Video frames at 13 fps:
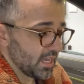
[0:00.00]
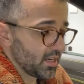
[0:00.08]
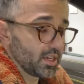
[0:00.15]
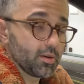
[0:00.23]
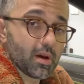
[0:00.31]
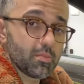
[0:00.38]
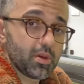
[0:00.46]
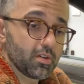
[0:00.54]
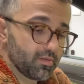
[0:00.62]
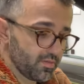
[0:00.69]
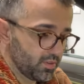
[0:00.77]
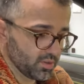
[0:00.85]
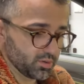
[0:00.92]
Now you might be
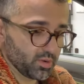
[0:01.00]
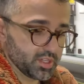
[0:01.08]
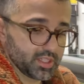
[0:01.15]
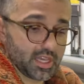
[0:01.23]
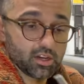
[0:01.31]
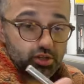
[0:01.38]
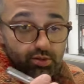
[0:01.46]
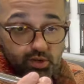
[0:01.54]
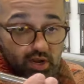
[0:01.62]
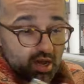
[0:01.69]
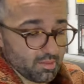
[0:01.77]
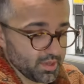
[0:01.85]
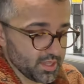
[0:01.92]
confused, where's the actual knob?